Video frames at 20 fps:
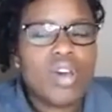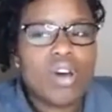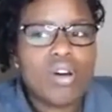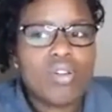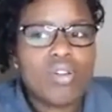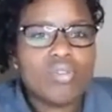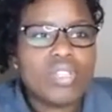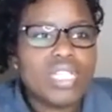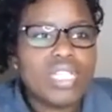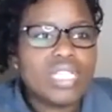
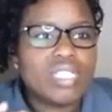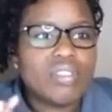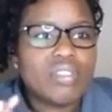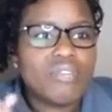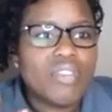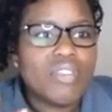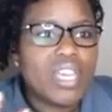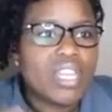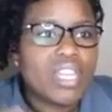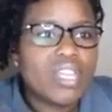this
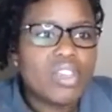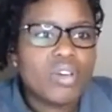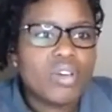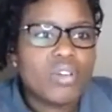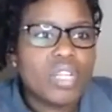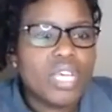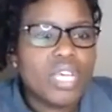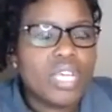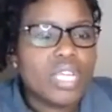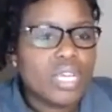affected your
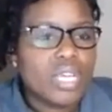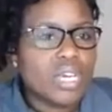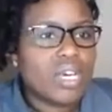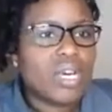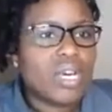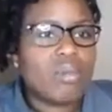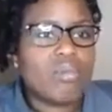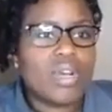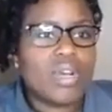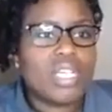debt
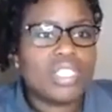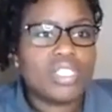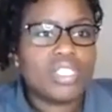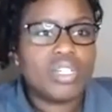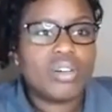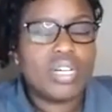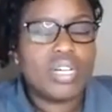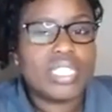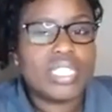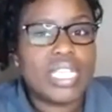income ratio.
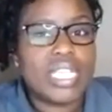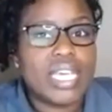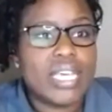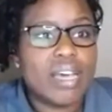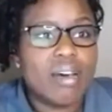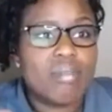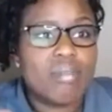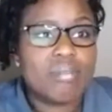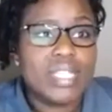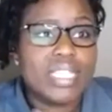I said,
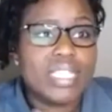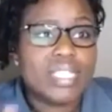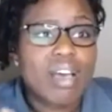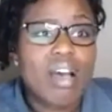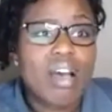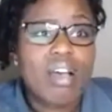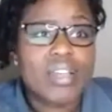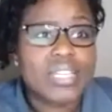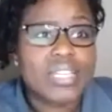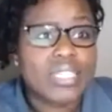this
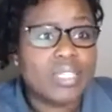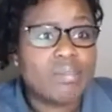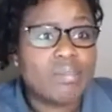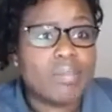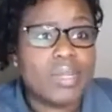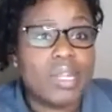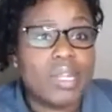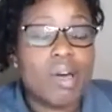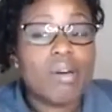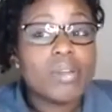car doesn't
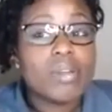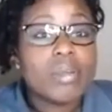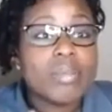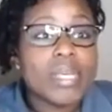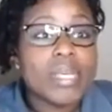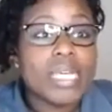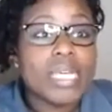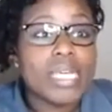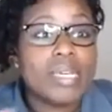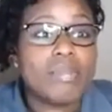belong to
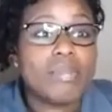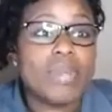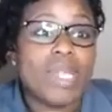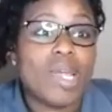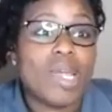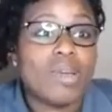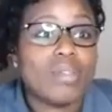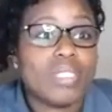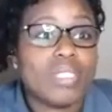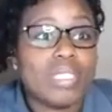me, it
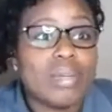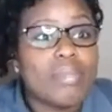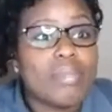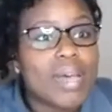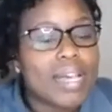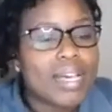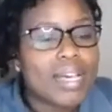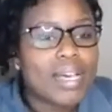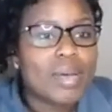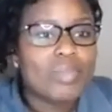belongs to my
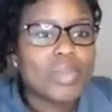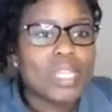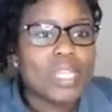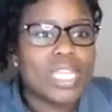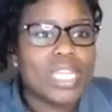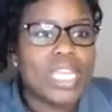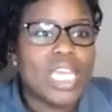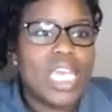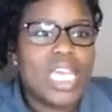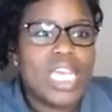company.
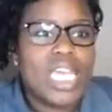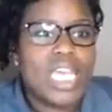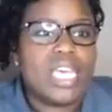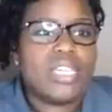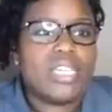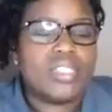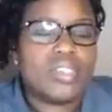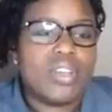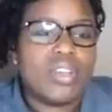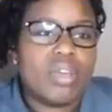
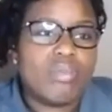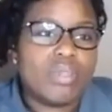And so they was